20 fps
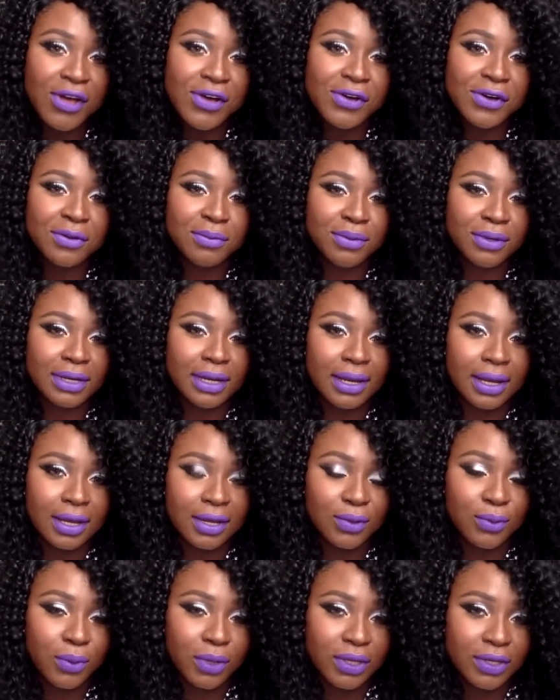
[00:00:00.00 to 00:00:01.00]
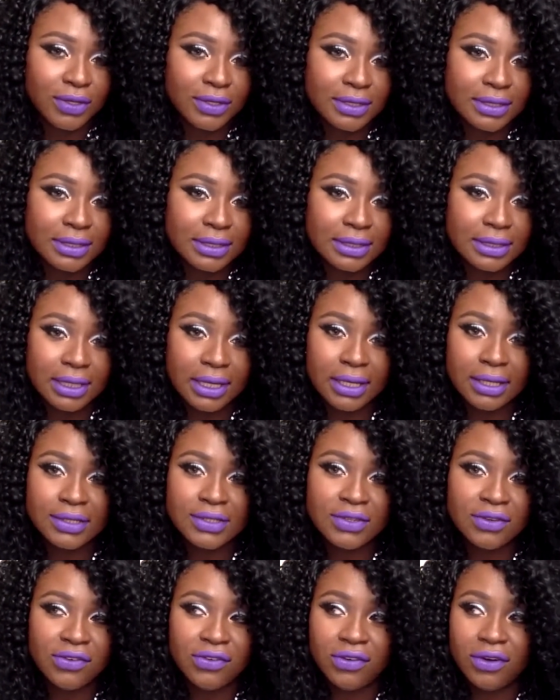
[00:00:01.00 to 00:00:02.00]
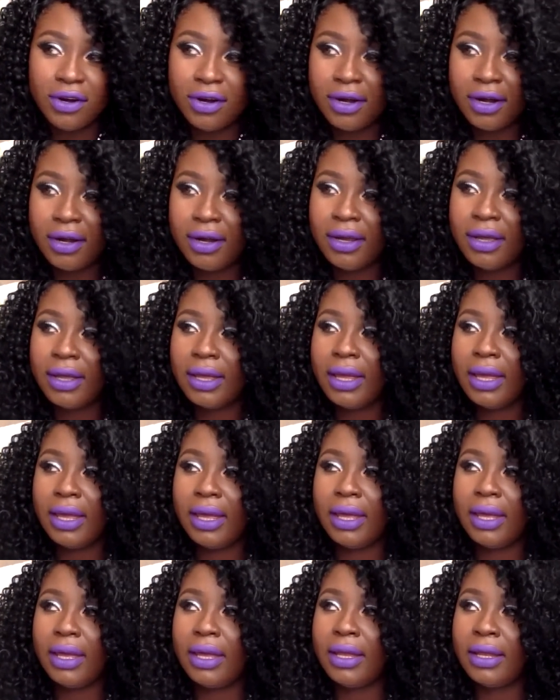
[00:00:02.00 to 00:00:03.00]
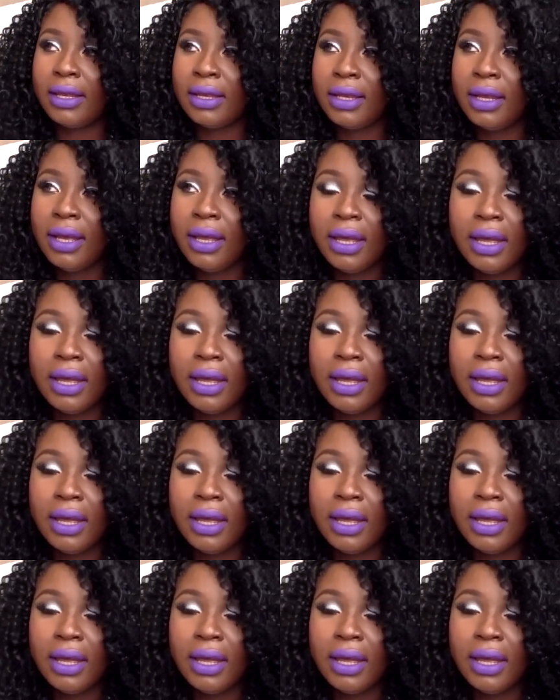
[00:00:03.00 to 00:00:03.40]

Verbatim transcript: Hope you like what you see so far. And